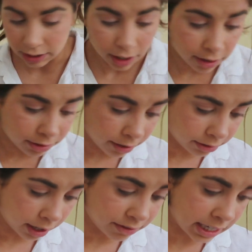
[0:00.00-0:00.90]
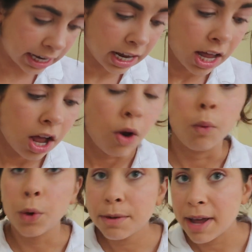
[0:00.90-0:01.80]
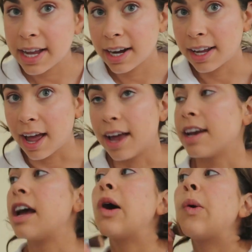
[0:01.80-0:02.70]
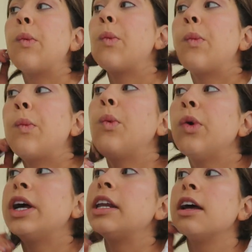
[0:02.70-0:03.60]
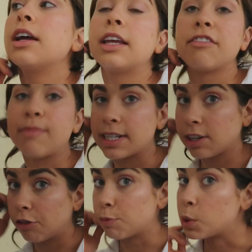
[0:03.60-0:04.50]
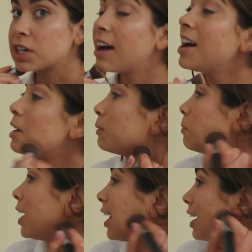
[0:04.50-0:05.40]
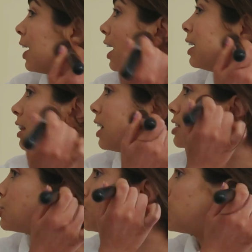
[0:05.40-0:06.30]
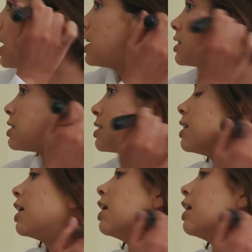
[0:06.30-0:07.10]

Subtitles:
Love, love, loved it. Would make it again. Would give myself more time to make it again, less stress.